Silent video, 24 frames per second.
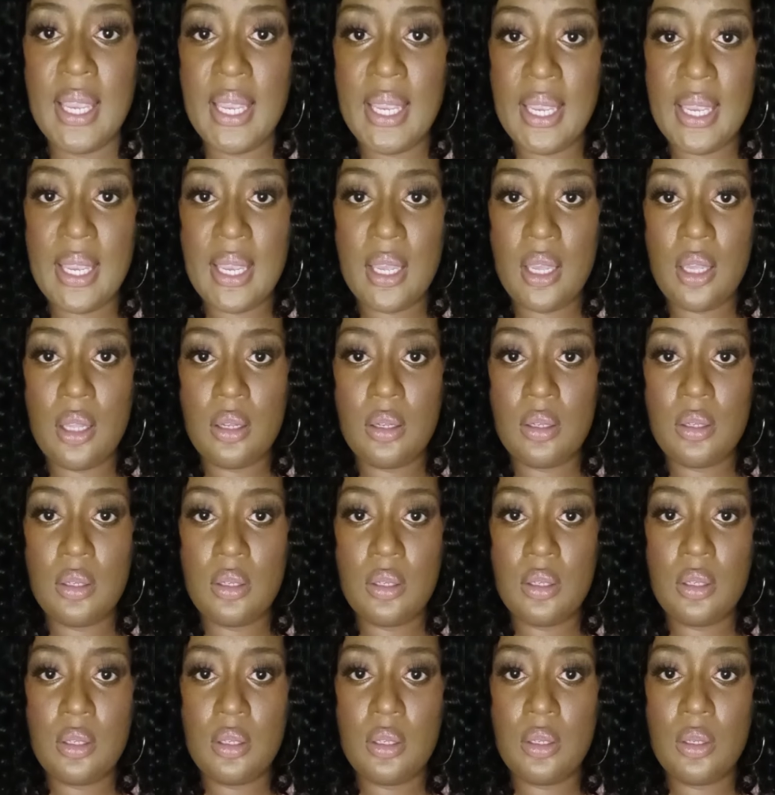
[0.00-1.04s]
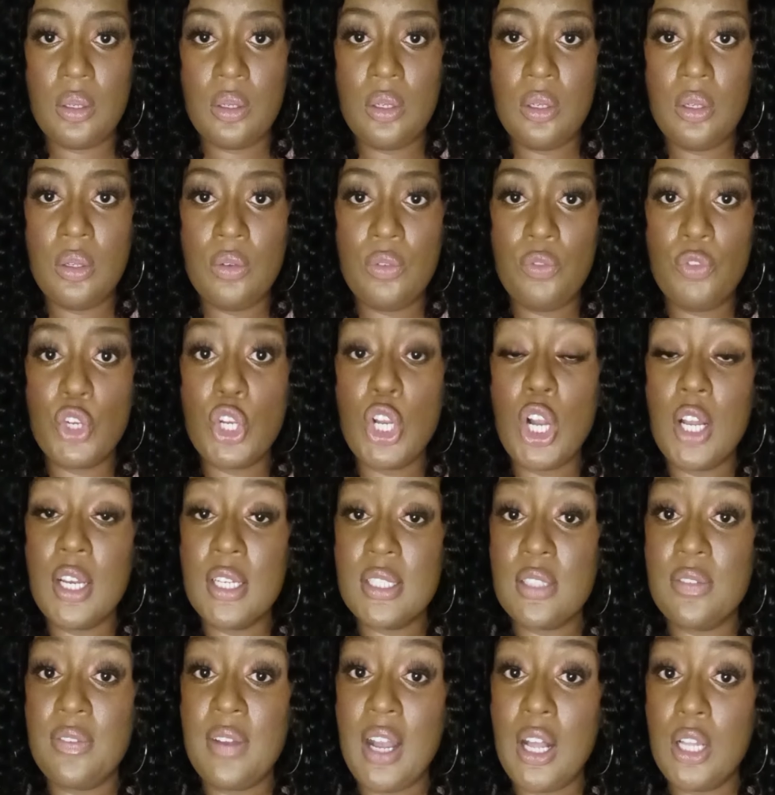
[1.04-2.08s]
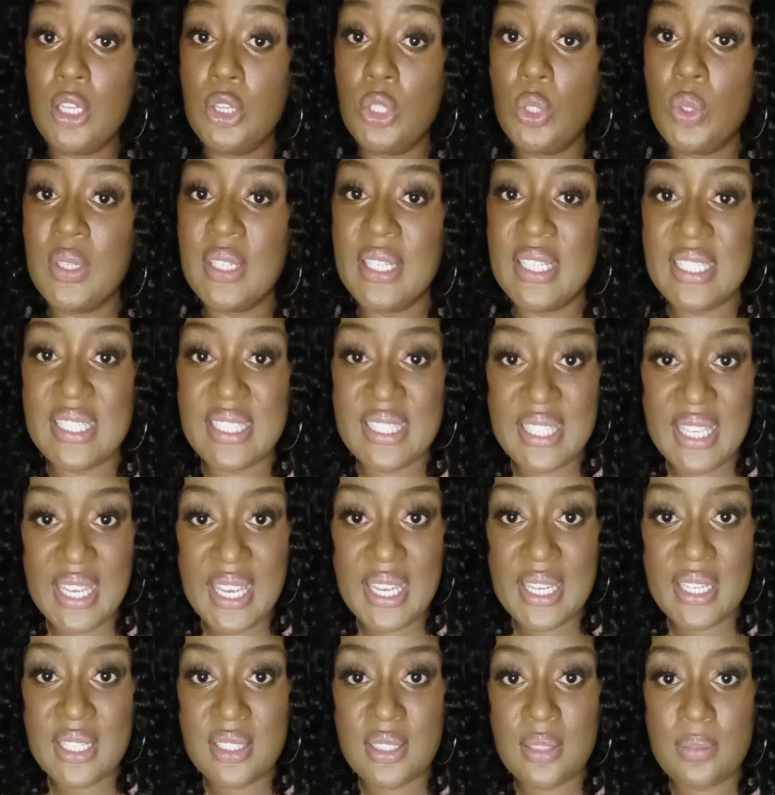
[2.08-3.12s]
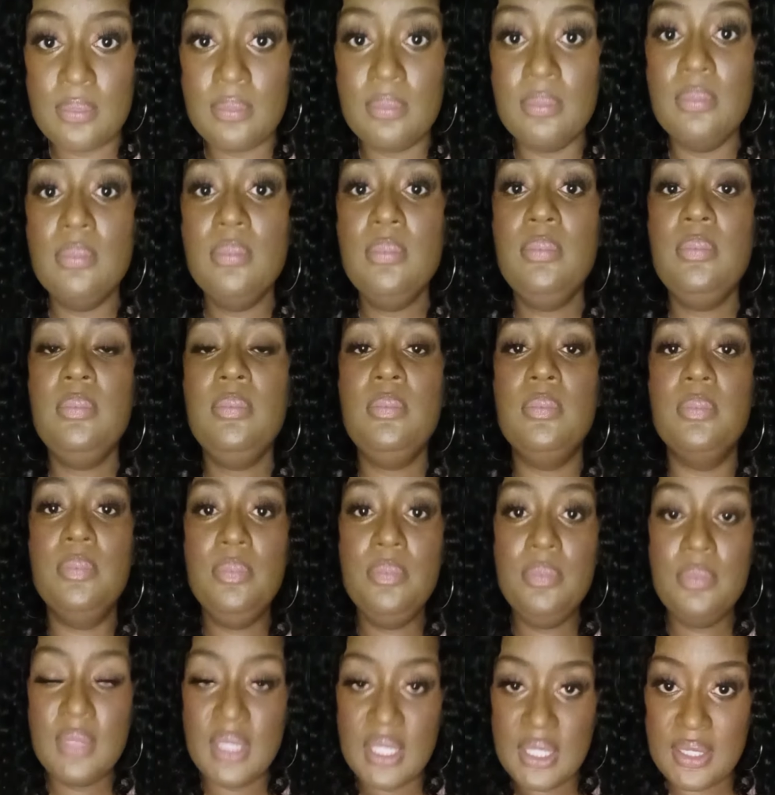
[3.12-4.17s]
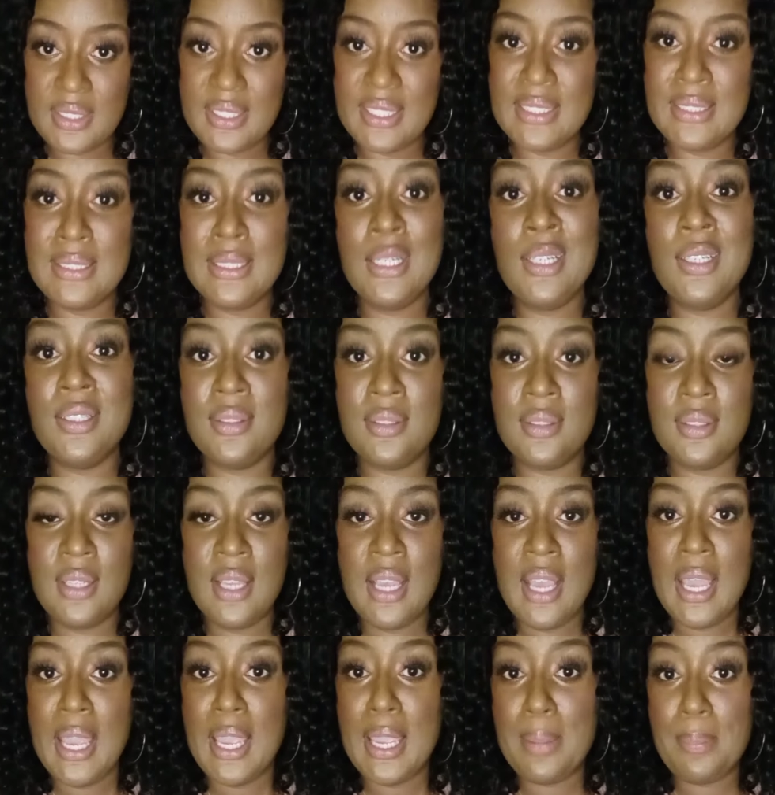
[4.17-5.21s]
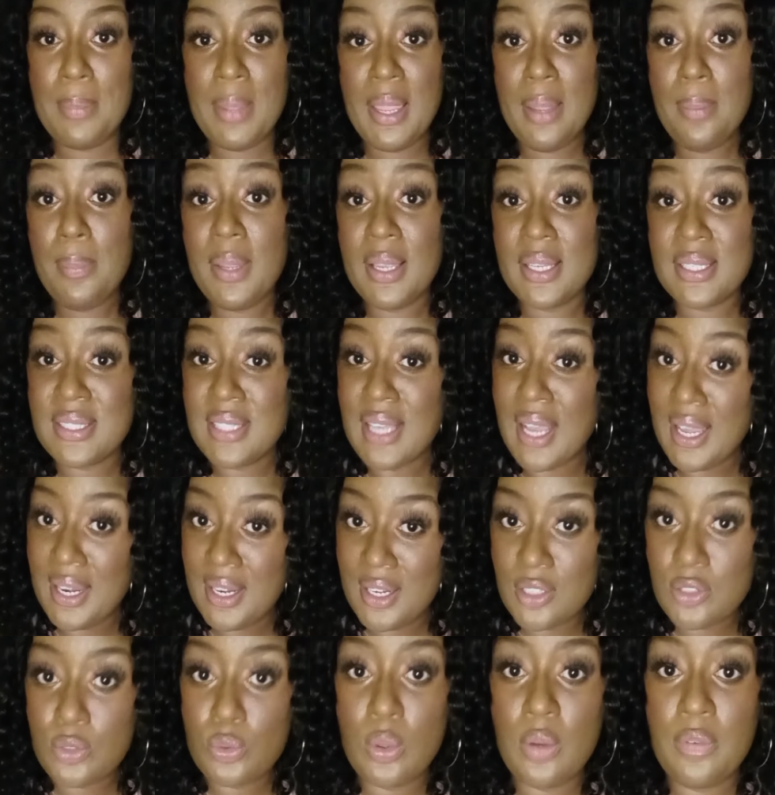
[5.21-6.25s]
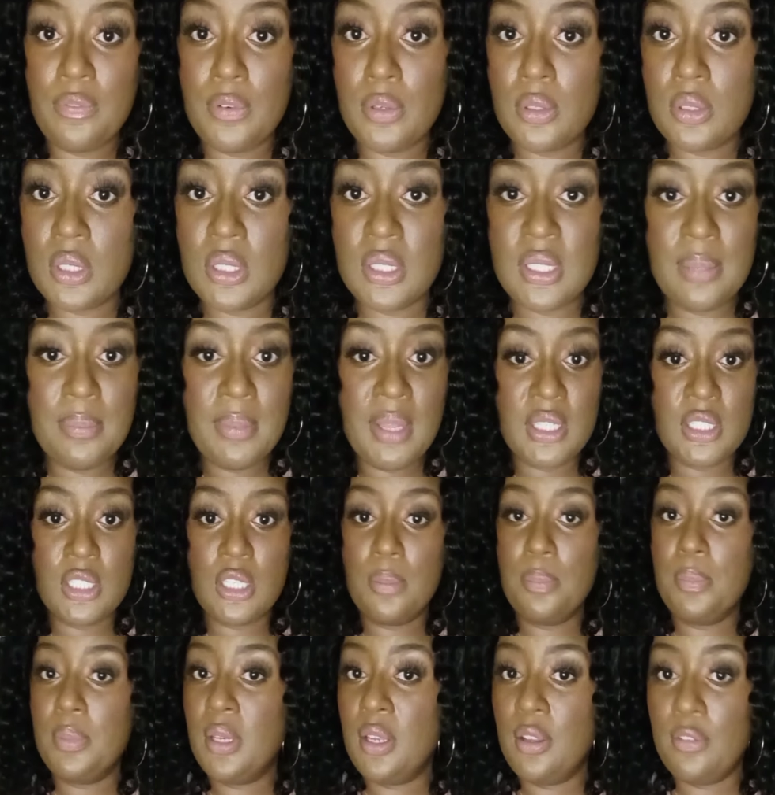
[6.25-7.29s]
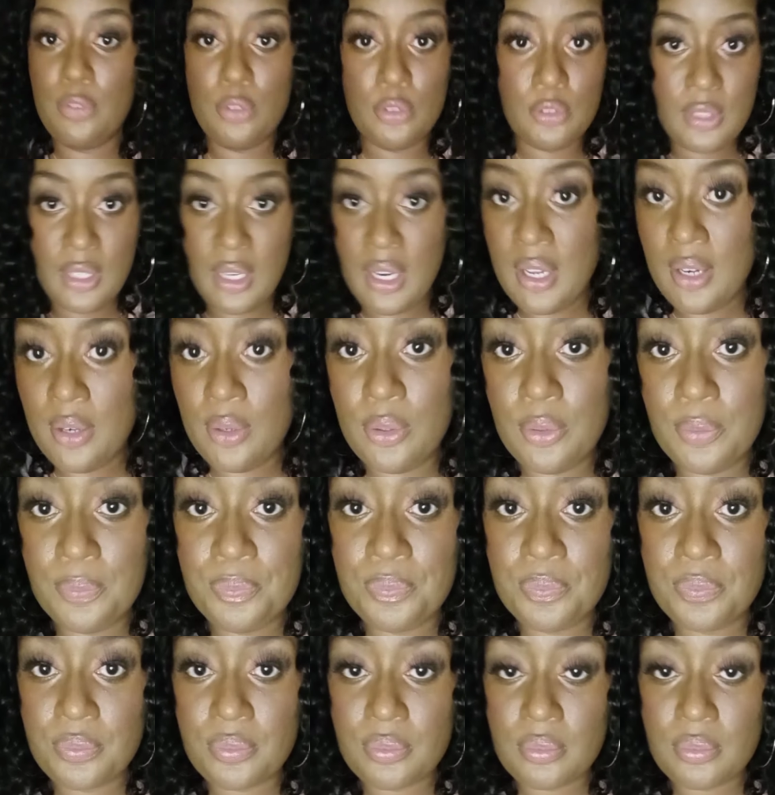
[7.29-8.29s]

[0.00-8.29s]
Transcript: And regardless of how long it takes, it'll get done. It may be a side hustle at first because I'm not jumping in full throttle.